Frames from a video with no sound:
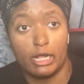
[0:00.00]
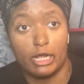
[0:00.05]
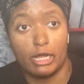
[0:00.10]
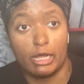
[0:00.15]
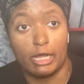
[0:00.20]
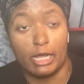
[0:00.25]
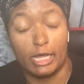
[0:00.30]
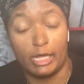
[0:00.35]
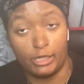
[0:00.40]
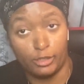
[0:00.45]

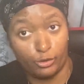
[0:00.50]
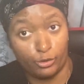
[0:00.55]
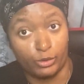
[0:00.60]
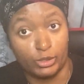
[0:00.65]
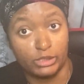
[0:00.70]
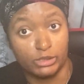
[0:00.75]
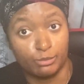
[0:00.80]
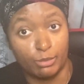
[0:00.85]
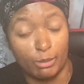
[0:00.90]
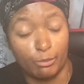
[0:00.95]

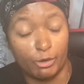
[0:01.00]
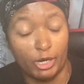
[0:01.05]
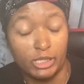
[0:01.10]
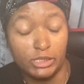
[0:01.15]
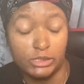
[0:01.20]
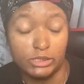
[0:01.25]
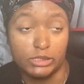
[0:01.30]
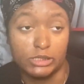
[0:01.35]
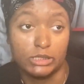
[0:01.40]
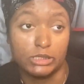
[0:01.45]
increase my
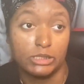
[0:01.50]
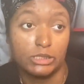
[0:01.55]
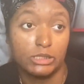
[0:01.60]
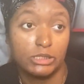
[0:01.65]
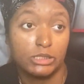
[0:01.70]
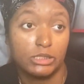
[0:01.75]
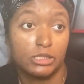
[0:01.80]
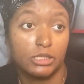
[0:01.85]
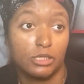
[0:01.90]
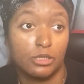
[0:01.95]

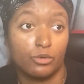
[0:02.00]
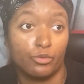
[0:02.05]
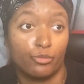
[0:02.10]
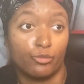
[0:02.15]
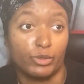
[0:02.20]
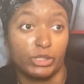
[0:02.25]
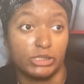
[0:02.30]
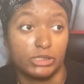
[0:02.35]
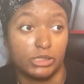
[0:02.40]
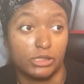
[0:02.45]
prices
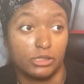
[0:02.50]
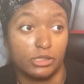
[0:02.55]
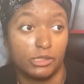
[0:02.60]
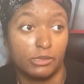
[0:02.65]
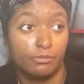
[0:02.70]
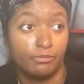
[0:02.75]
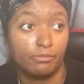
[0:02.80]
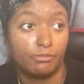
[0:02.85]
recently